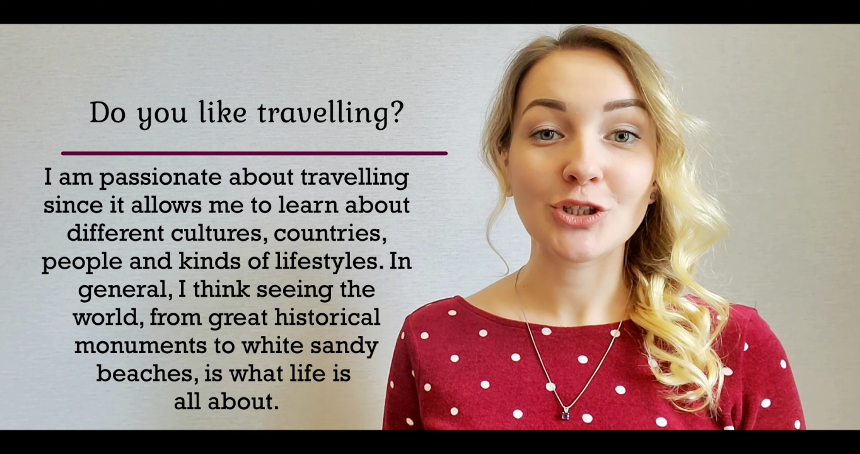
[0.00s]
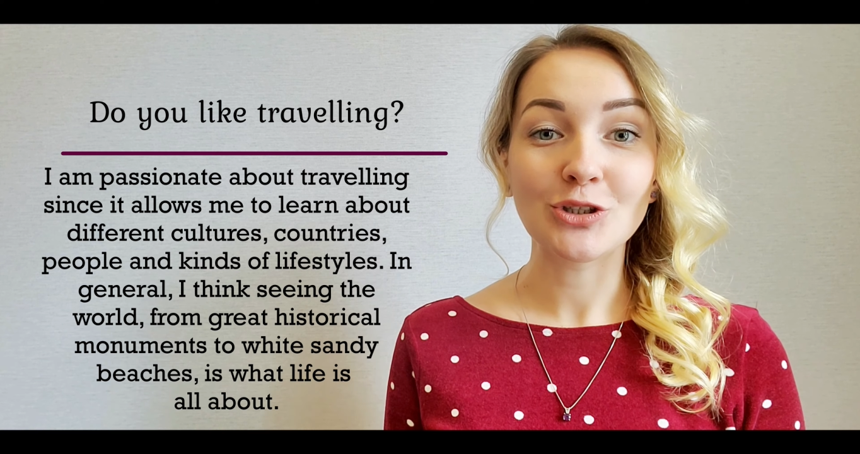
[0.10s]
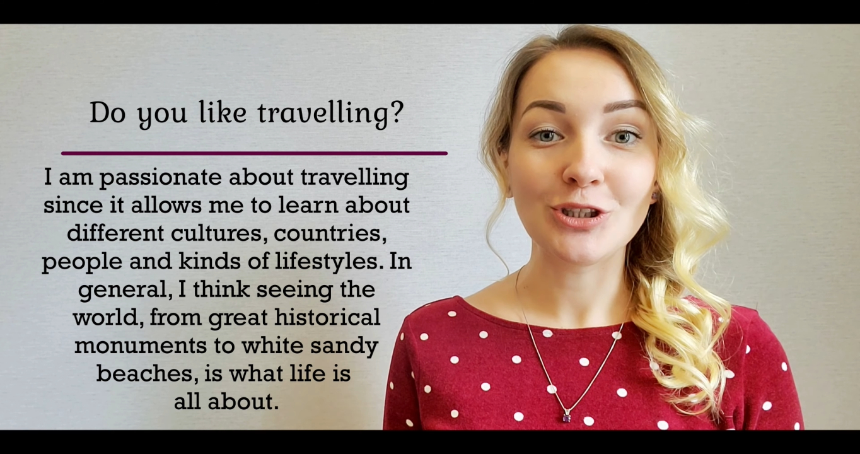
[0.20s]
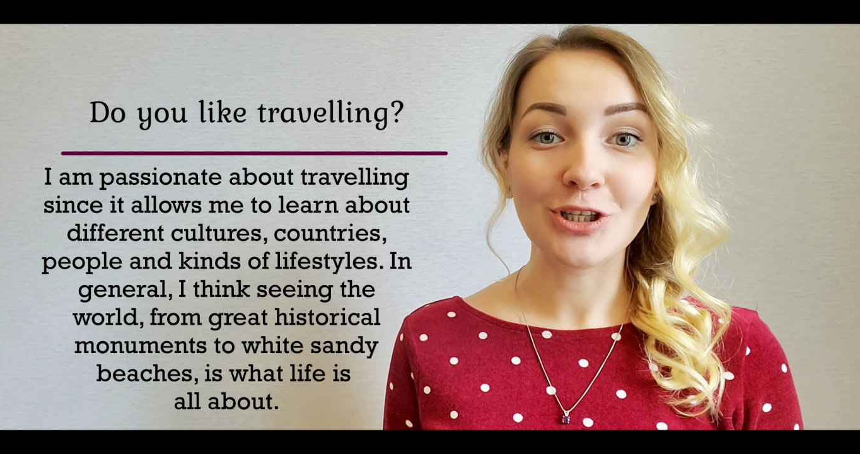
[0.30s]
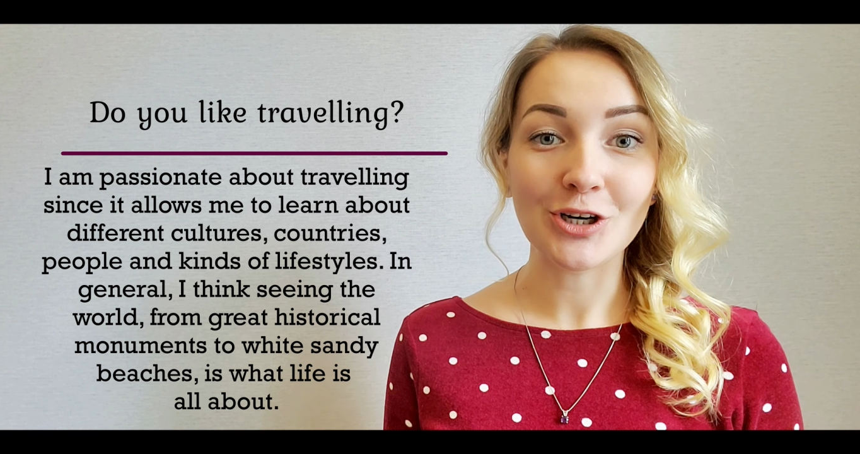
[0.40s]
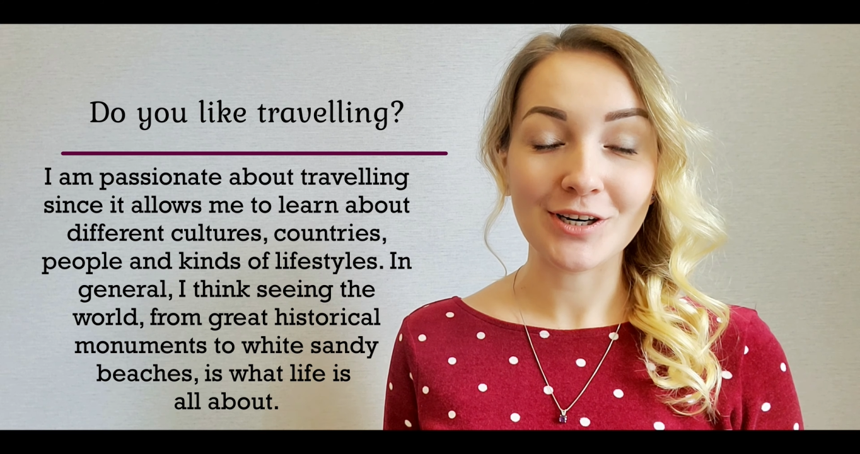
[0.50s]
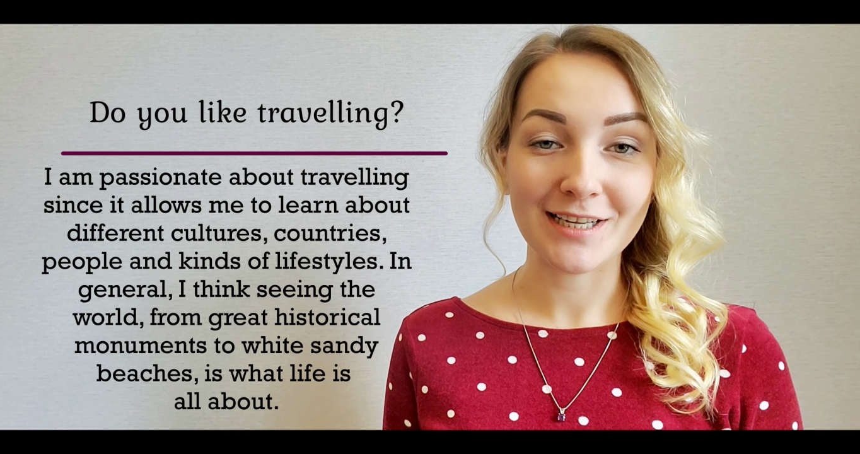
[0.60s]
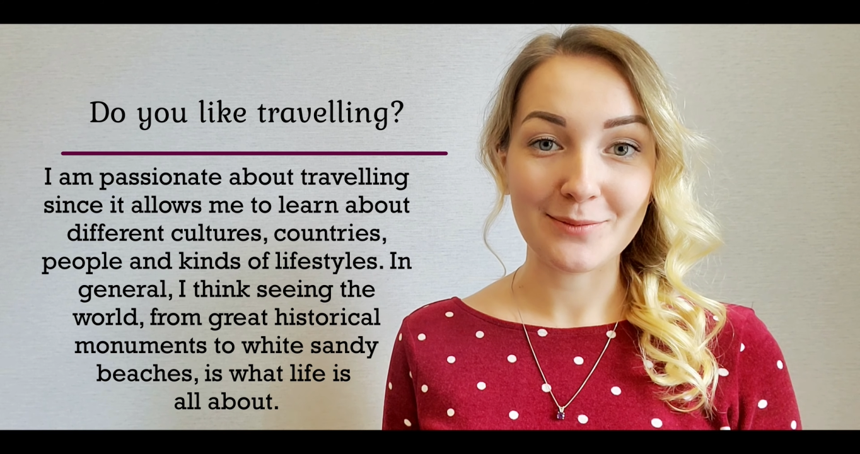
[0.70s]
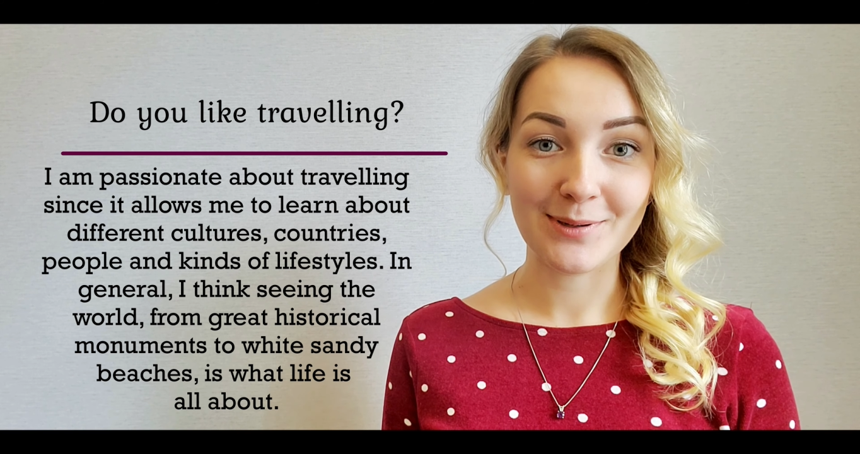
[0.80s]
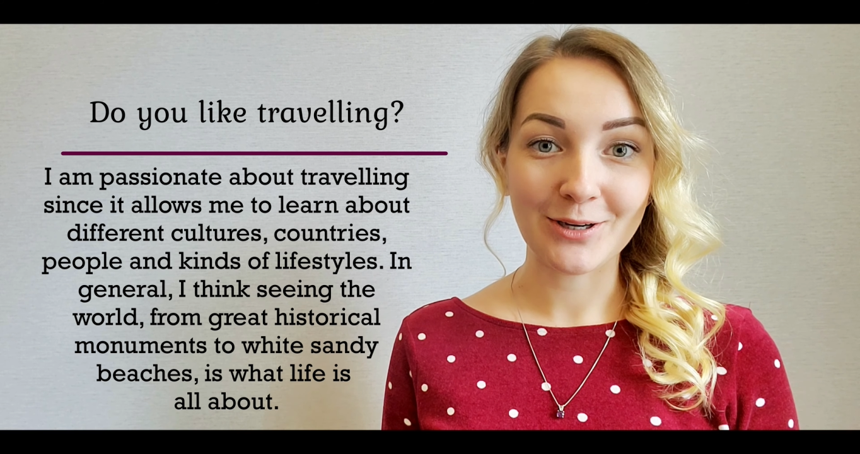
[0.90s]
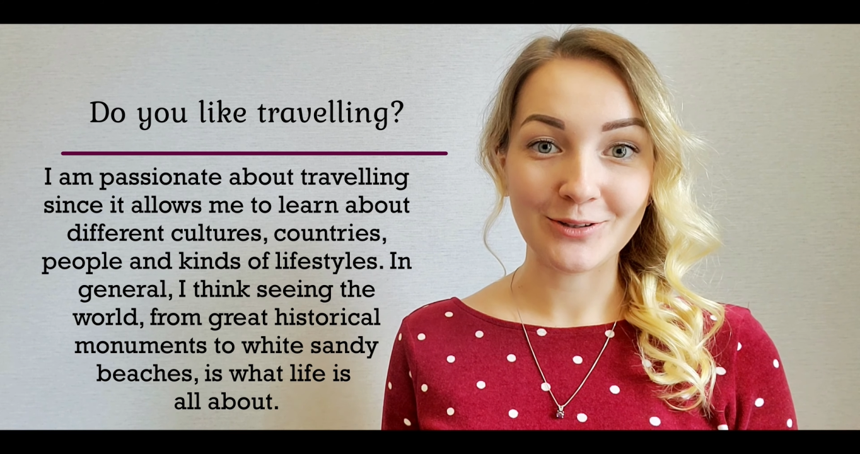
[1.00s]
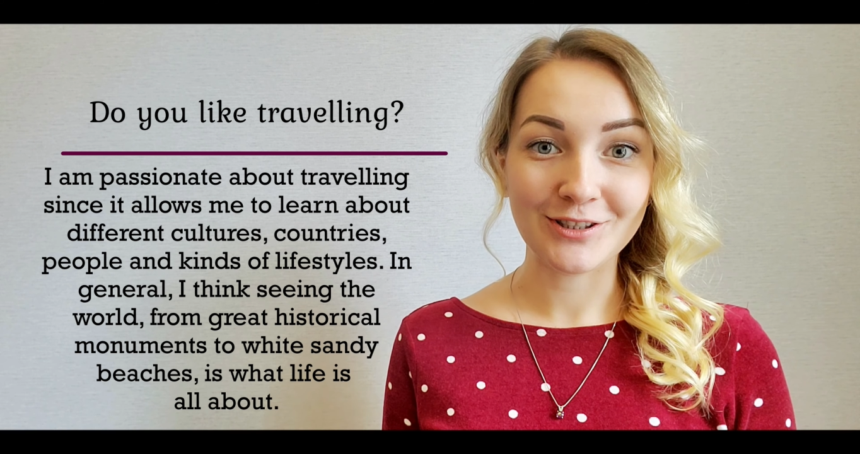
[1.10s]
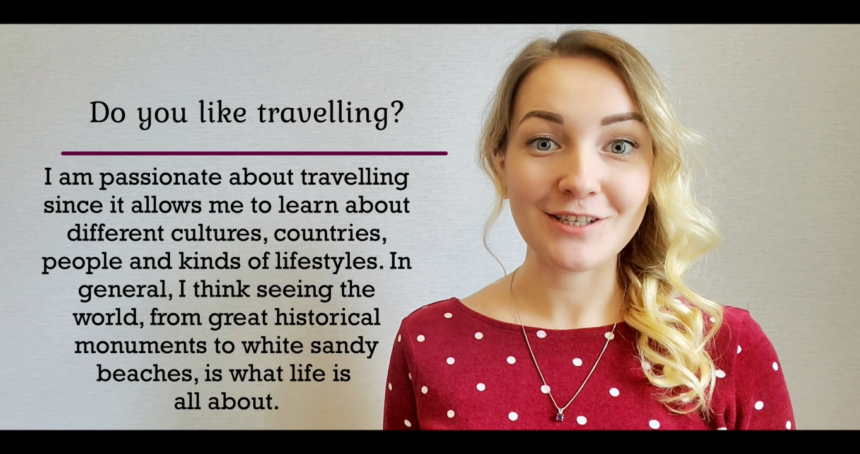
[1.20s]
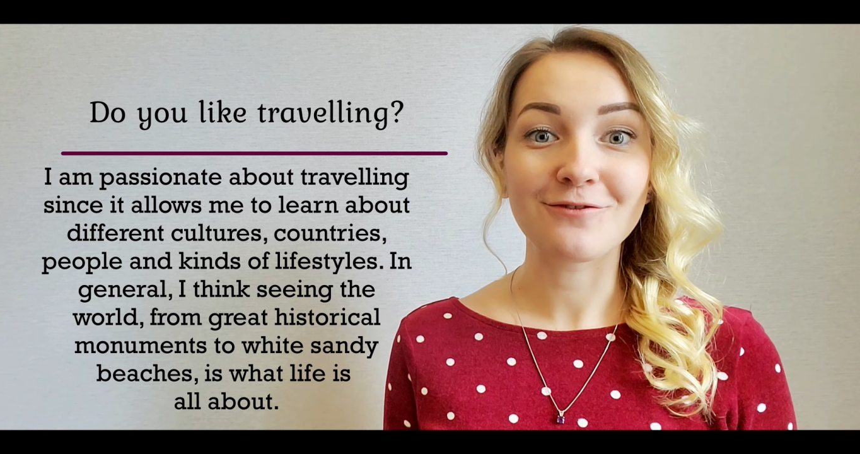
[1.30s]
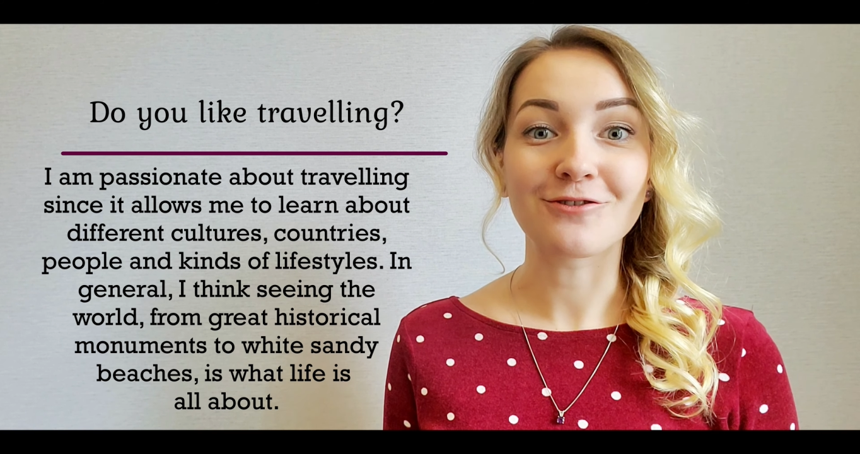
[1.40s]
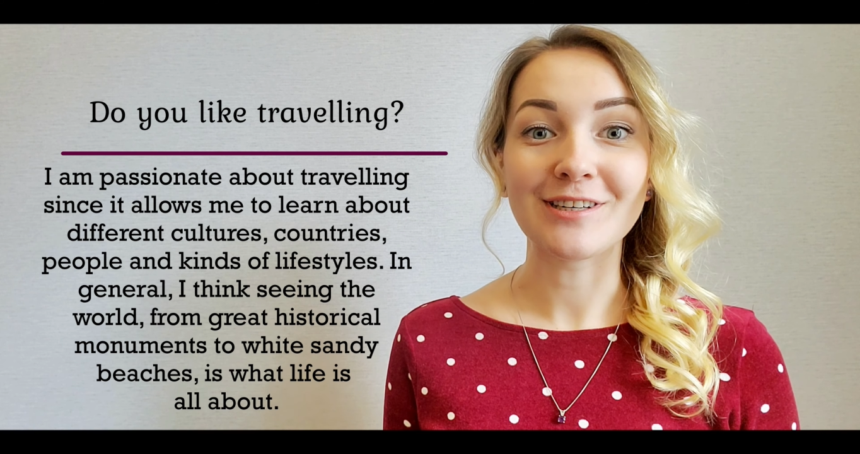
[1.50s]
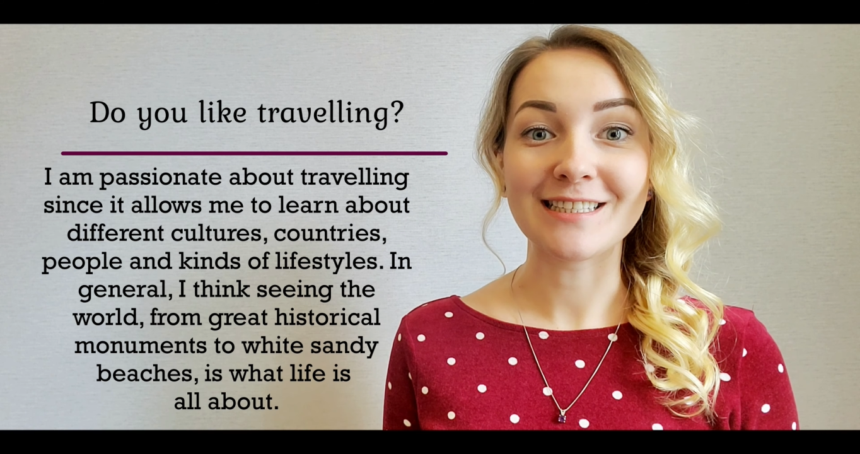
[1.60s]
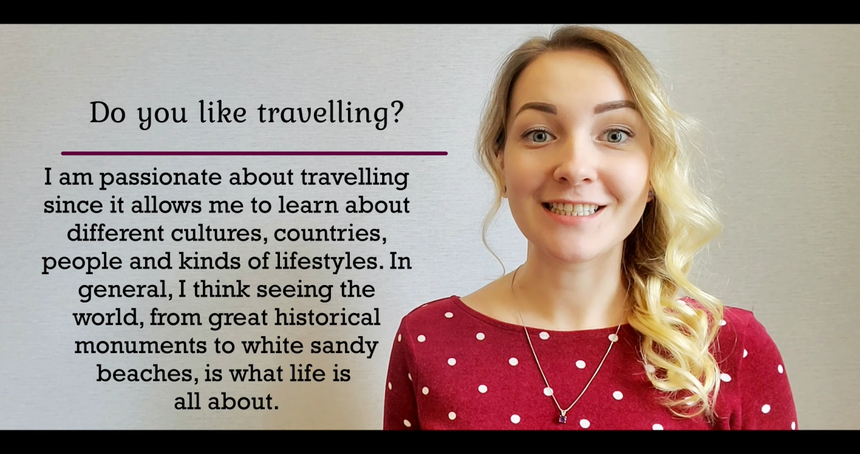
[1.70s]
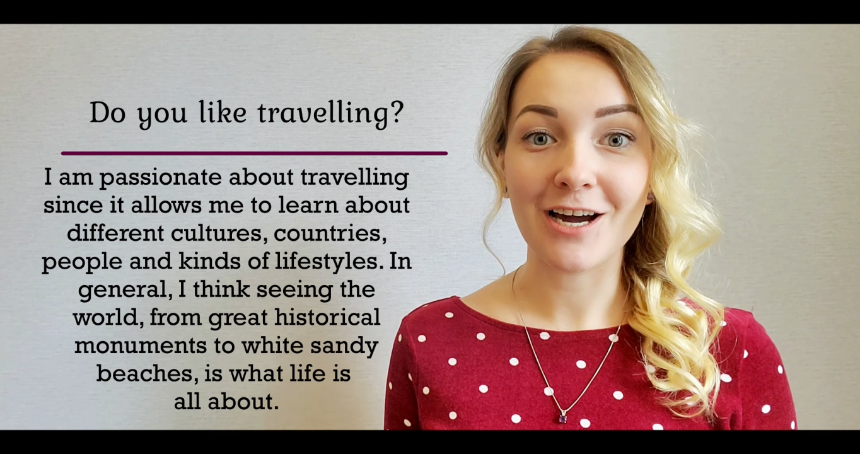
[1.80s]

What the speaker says: to learn about different